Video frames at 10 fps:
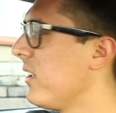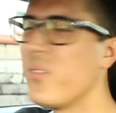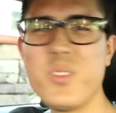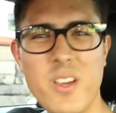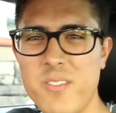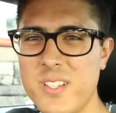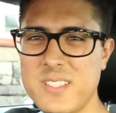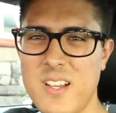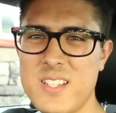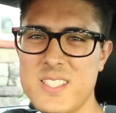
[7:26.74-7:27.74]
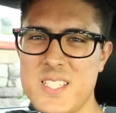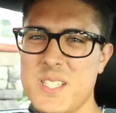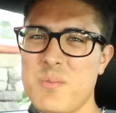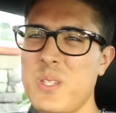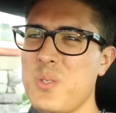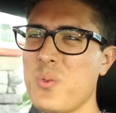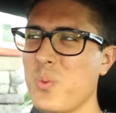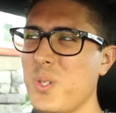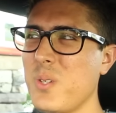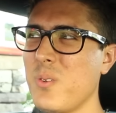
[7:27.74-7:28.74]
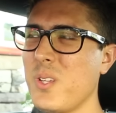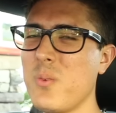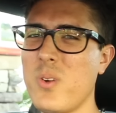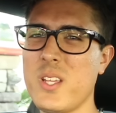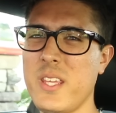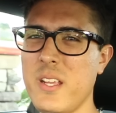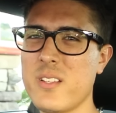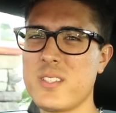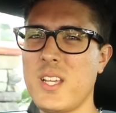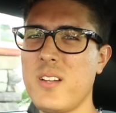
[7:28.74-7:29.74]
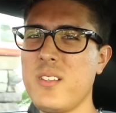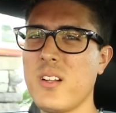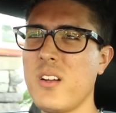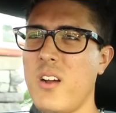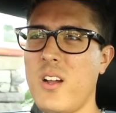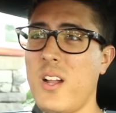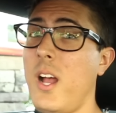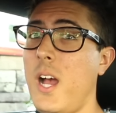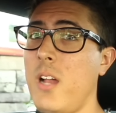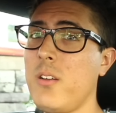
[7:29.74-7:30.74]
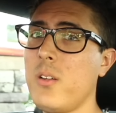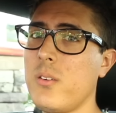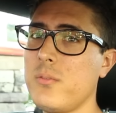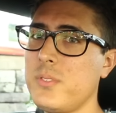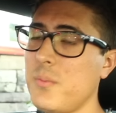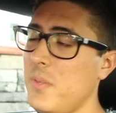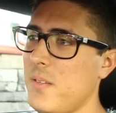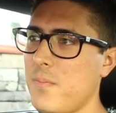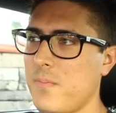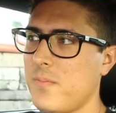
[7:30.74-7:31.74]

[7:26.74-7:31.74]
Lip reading: when you have an exhaust, it just makes you really, really want to hear the sound of your car. I don't know. To me, it